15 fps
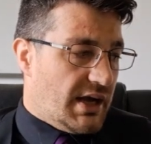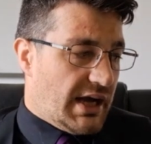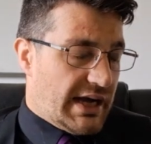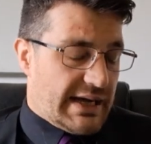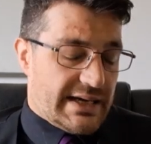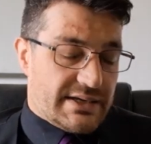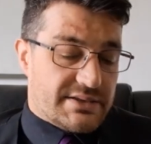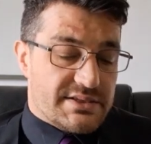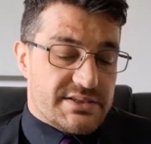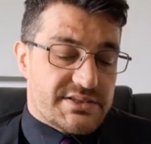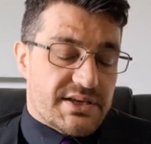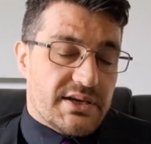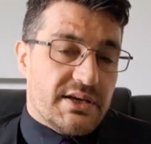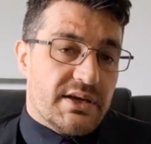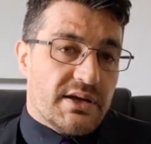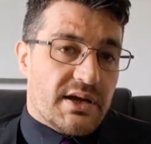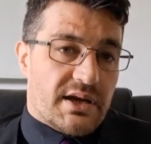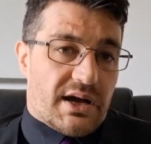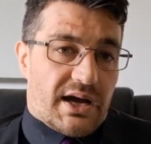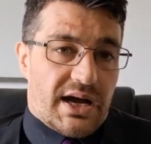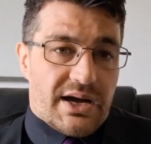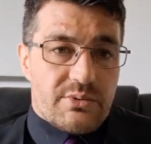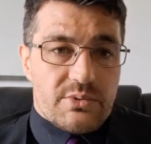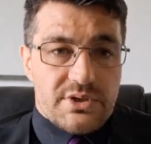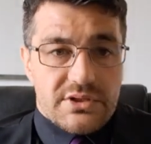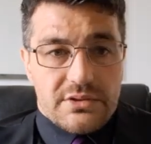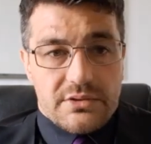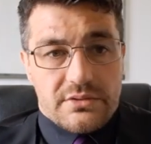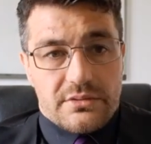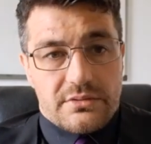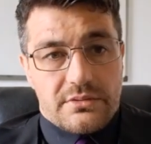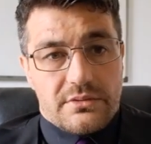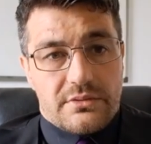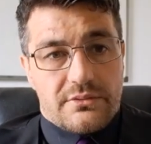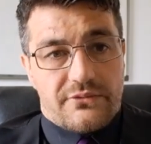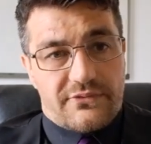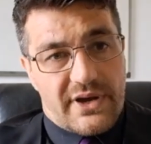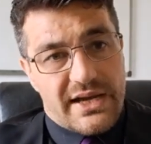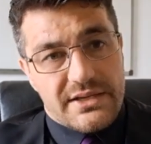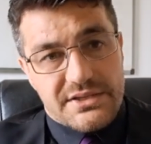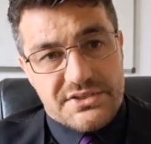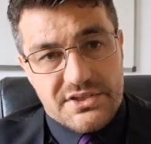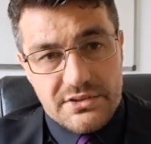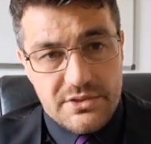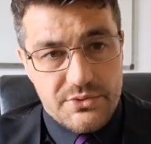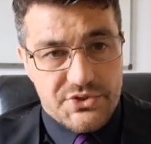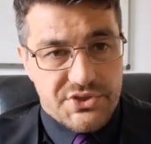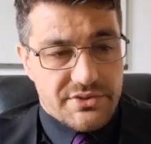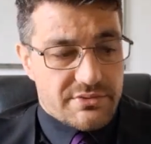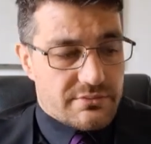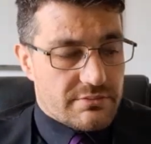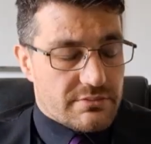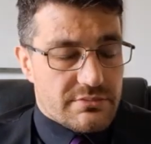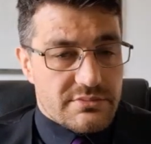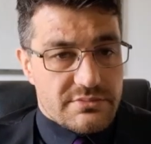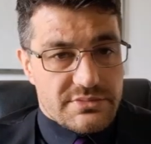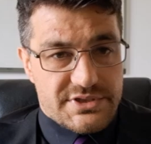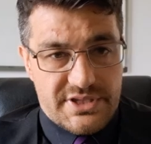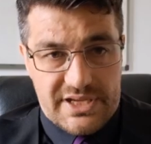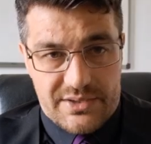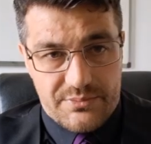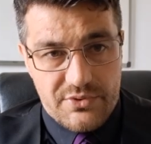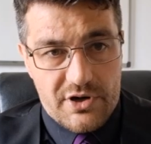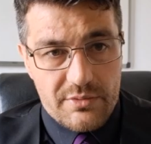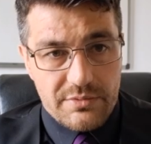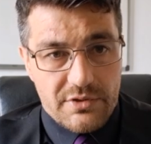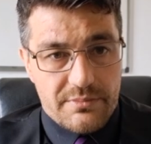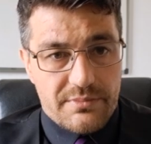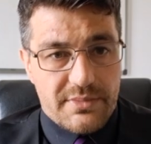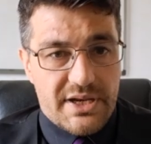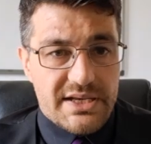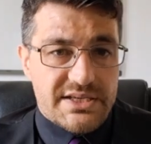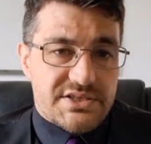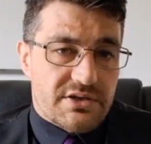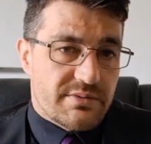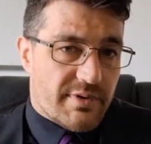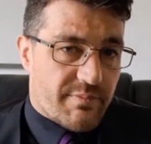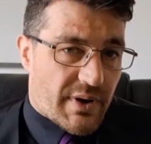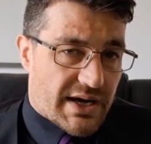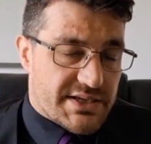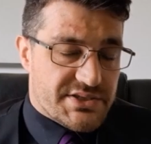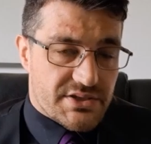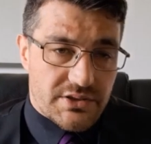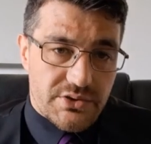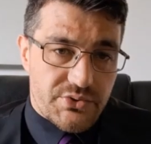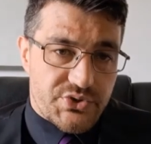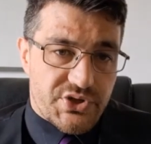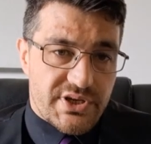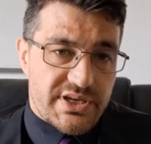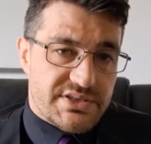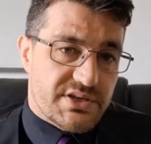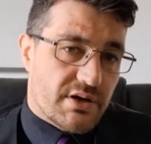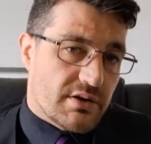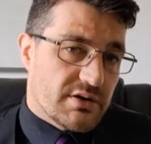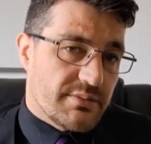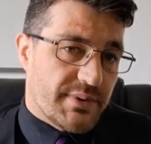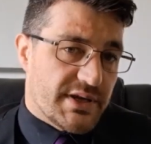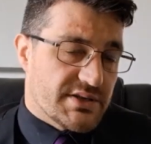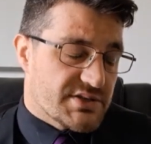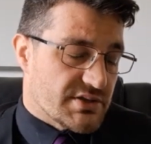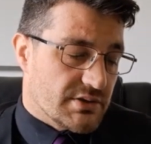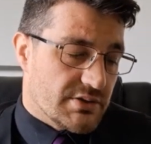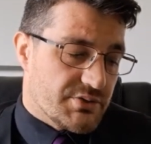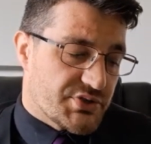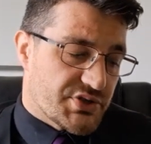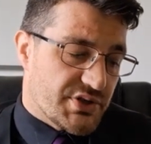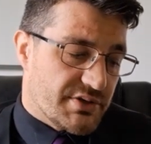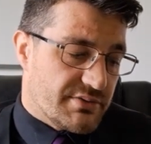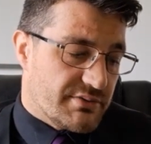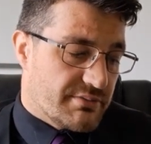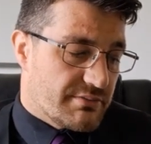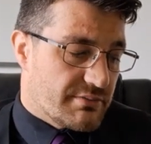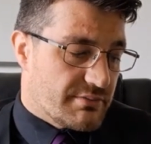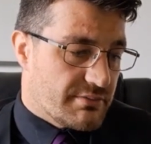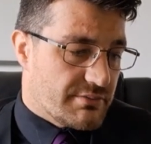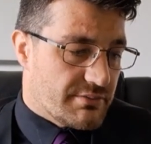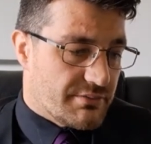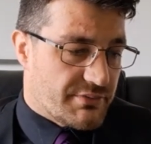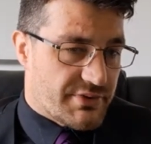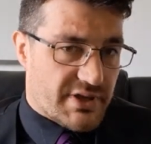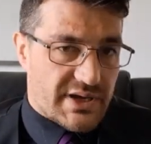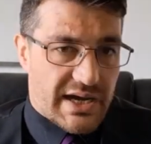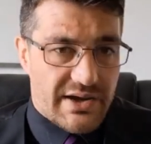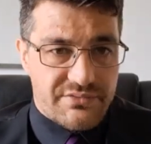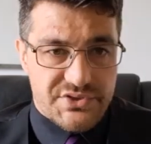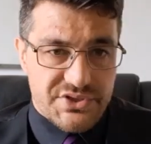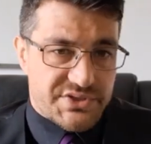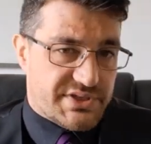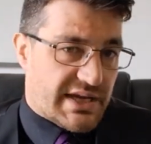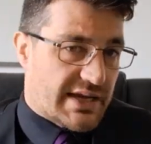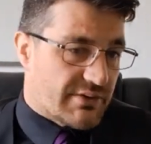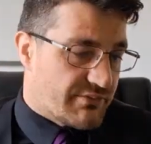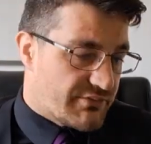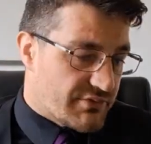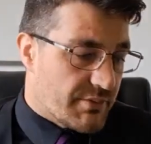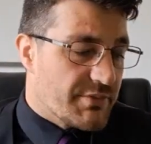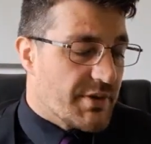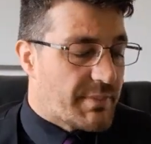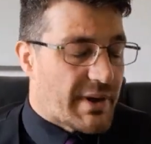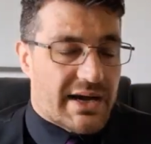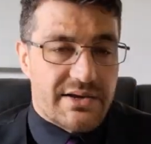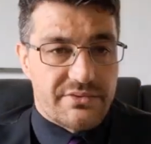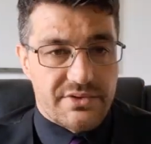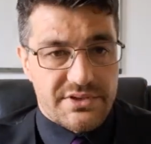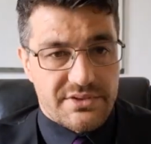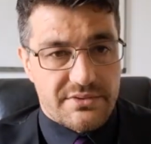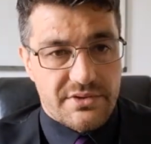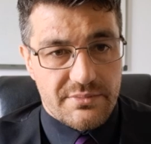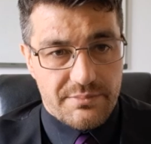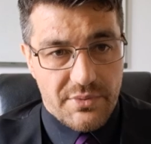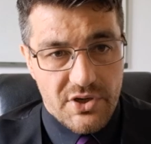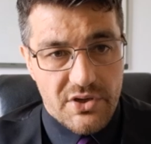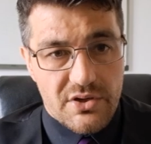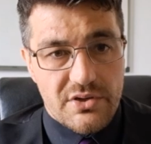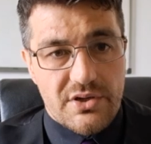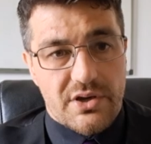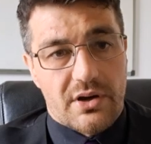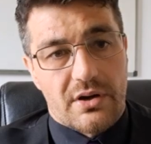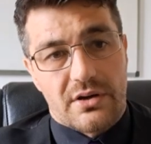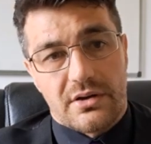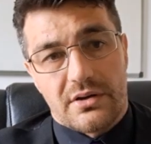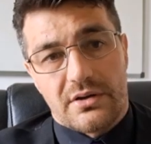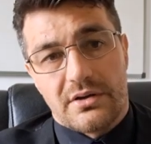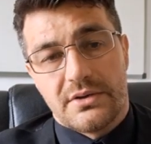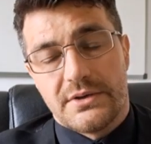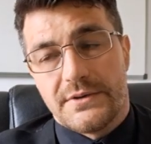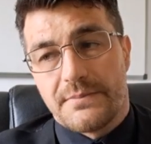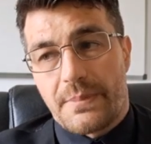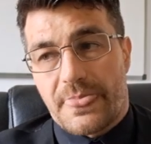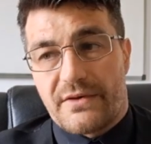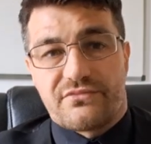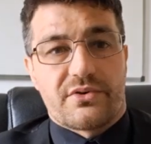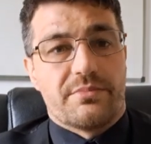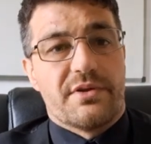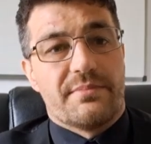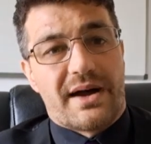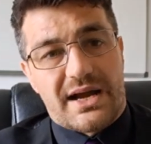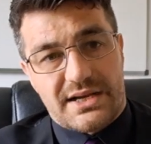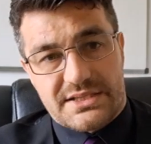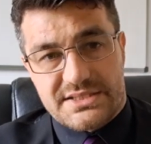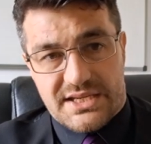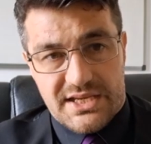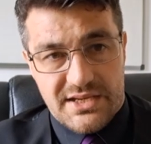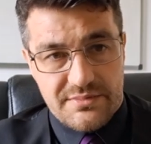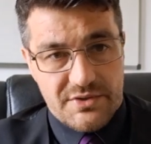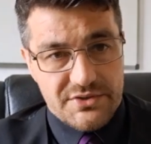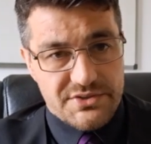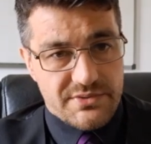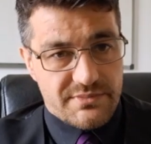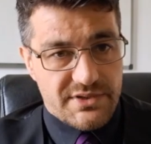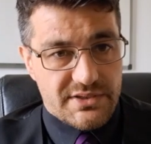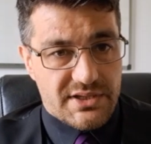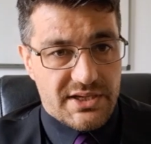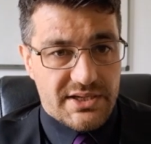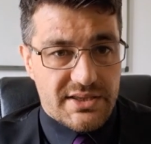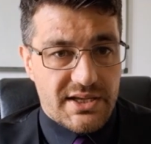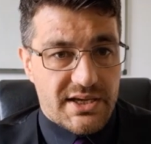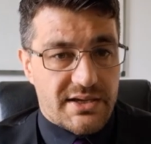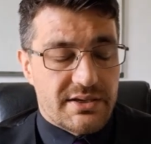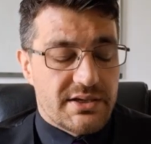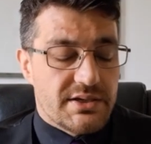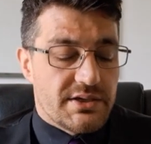And I will find a solution to that problem. And it's going to be my solution. It's not going to be a solution that I've just taken from the back of the book or from the mark scheme or something like that.